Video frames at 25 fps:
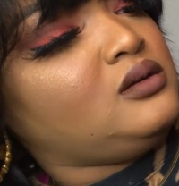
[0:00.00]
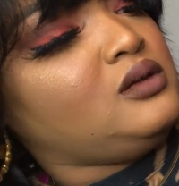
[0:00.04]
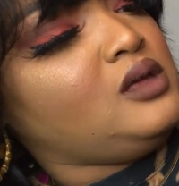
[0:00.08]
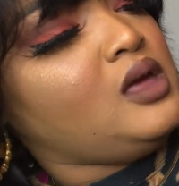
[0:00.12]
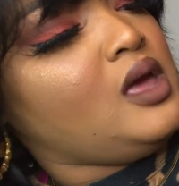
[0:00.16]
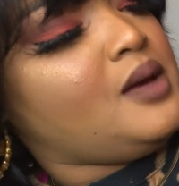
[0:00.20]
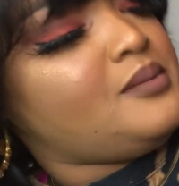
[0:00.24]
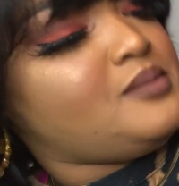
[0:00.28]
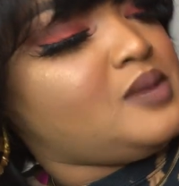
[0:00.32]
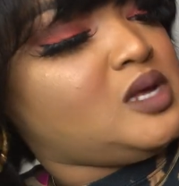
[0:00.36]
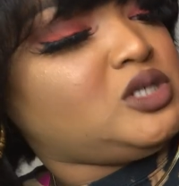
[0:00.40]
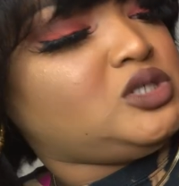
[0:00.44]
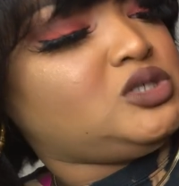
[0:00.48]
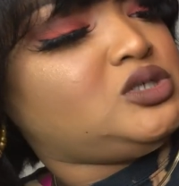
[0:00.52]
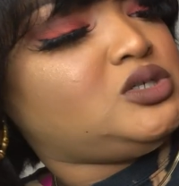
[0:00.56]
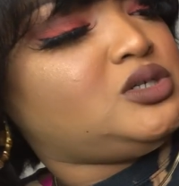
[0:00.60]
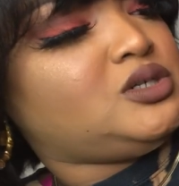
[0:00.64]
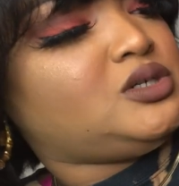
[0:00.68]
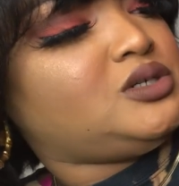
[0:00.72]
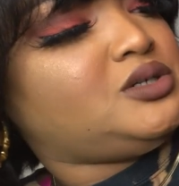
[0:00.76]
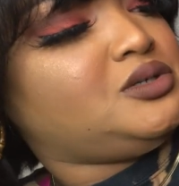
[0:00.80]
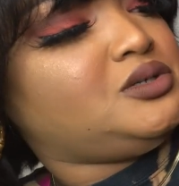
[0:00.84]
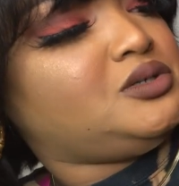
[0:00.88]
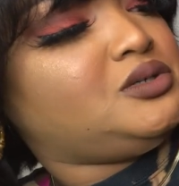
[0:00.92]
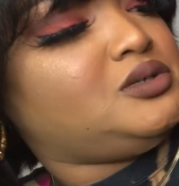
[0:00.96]
yeah, I'm not
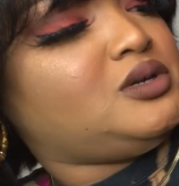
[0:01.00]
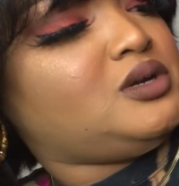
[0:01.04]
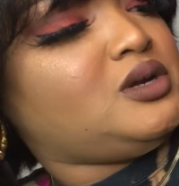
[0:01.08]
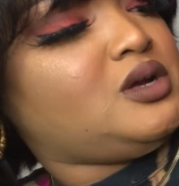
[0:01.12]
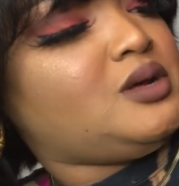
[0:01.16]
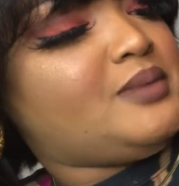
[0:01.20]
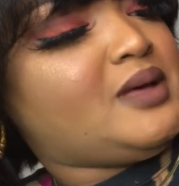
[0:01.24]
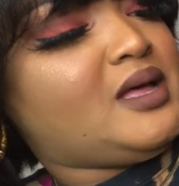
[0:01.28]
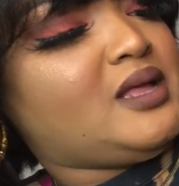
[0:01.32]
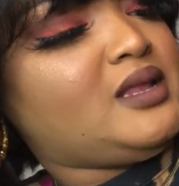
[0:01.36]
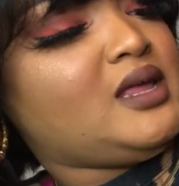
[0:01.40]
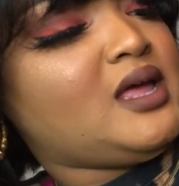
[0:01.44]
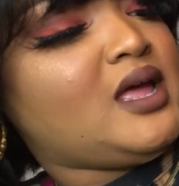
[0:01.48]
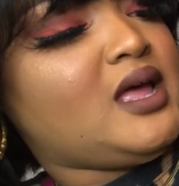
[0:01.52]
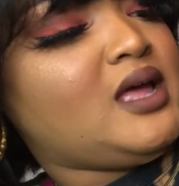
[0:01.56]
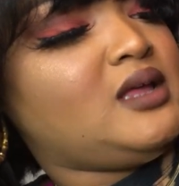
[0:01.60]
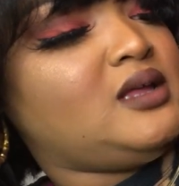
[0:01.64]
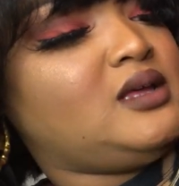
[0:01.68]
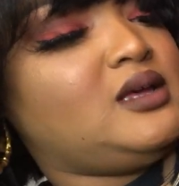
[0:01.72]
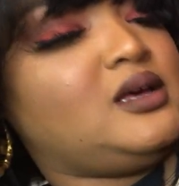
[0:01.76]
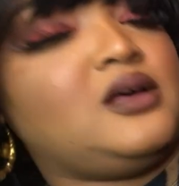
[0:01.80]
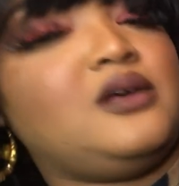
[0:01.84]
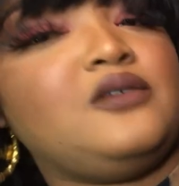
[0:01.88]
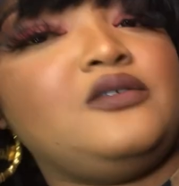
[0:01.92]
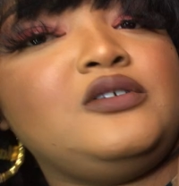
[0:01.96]
sure about that.
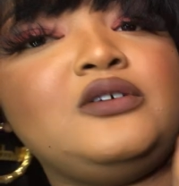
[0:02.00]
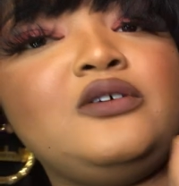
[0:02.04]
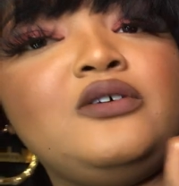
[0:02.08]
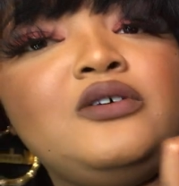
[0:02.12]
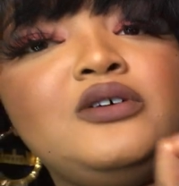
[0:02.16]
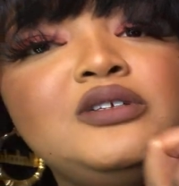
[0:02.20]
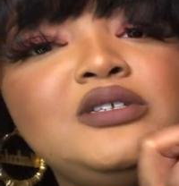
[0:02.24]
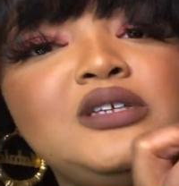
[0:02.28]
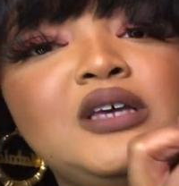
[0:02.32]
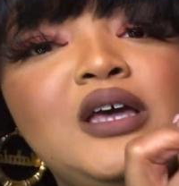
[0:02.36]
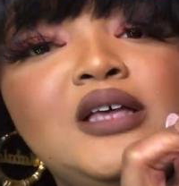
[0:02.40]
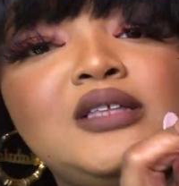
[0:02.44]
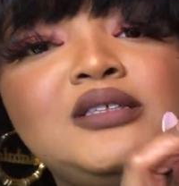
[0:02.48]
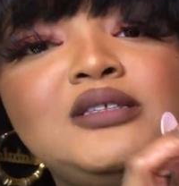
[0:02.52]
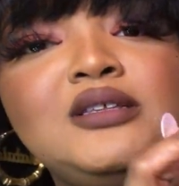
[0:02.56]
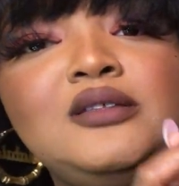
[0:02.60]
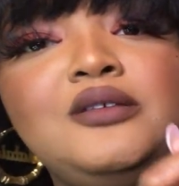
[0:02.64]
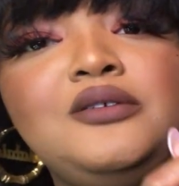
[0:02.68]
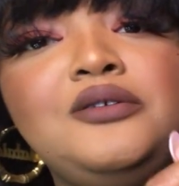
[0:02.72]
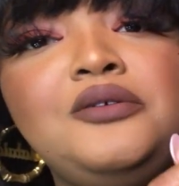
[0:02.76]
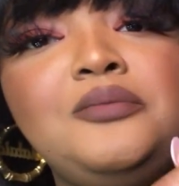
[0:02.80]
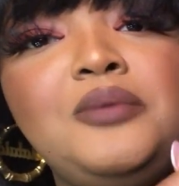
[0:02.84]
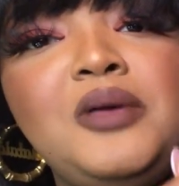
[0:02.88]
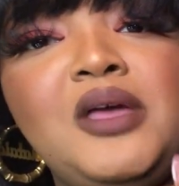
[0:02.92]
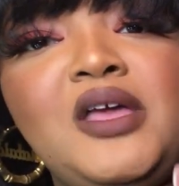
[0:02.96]
It comes, of course, it got a
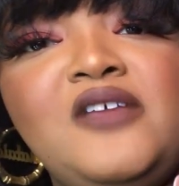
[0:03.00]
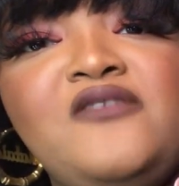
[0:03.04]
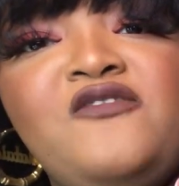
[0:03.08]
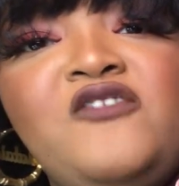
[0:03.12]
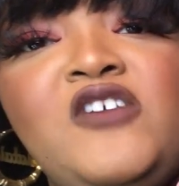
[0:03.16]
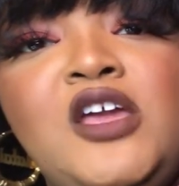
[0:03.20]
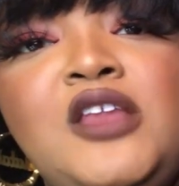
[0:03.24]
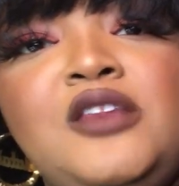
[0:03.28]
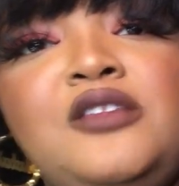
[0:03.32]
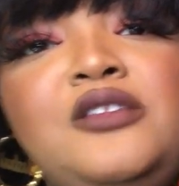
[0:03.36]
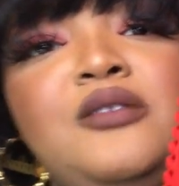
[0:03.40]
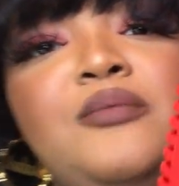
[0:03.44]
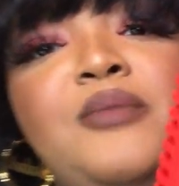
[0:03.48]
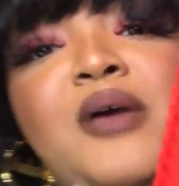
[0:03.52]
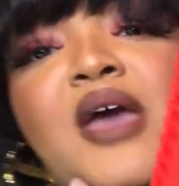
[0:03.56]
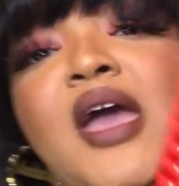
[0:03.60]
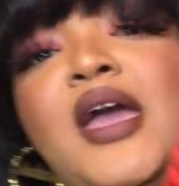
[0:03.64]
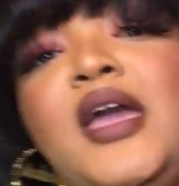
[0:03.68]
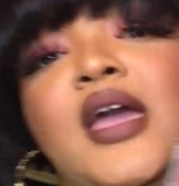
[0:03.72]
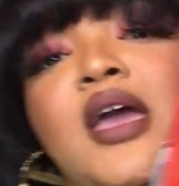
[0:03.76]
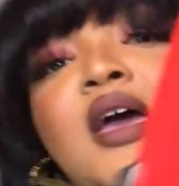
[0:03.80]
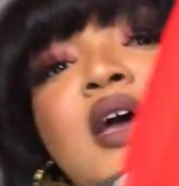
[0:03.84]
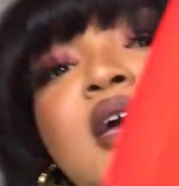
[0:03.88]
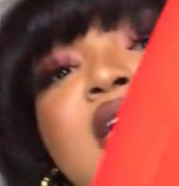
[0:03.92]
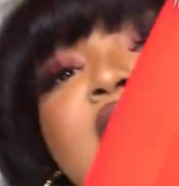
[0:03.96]
little fan in the
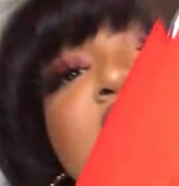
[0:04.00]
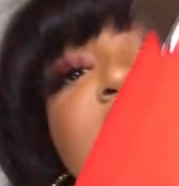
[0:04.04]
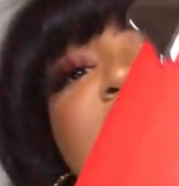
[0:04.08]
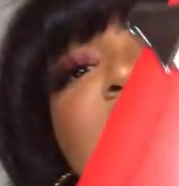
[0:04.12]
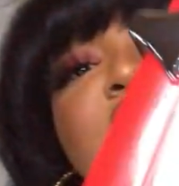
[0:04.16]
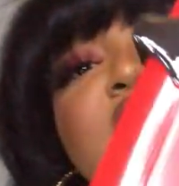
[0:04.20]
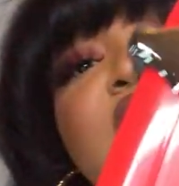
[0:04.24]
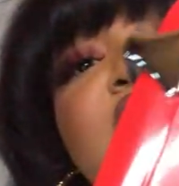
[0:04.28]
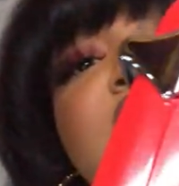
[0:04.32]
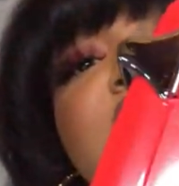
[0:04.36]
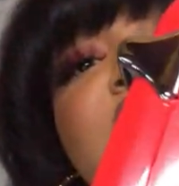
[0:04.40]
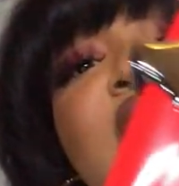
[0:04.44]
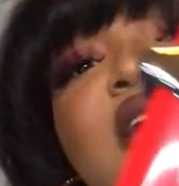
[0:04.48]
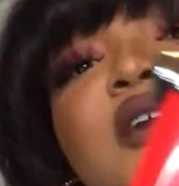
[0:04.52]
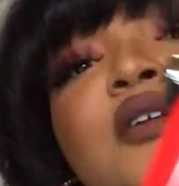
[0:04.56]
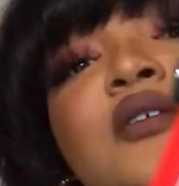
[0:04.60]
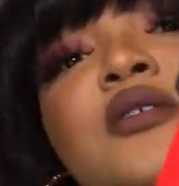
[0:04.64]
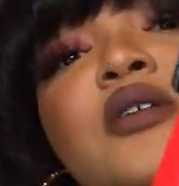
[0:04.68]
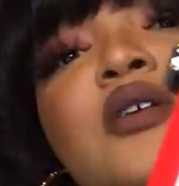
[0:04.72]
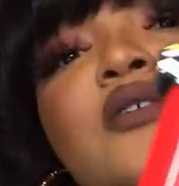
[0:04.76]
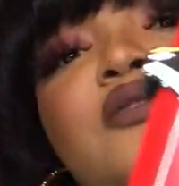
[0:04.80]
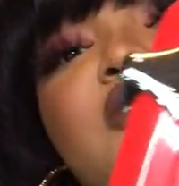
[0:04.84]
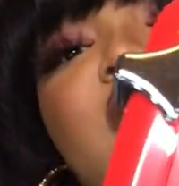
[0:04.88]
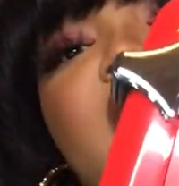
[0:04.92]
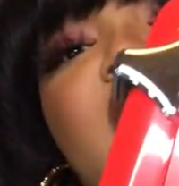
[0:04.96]
back. This, I don't
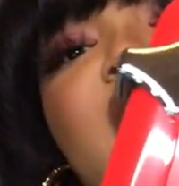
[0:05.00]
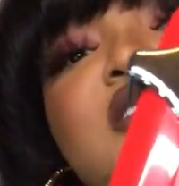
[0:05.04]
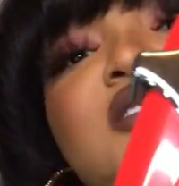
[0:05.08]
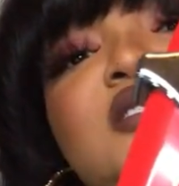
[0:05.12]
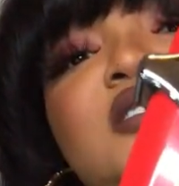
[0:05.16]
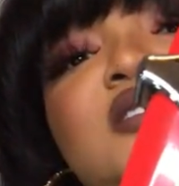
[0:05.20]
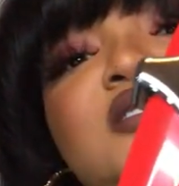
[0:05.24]
know if you guys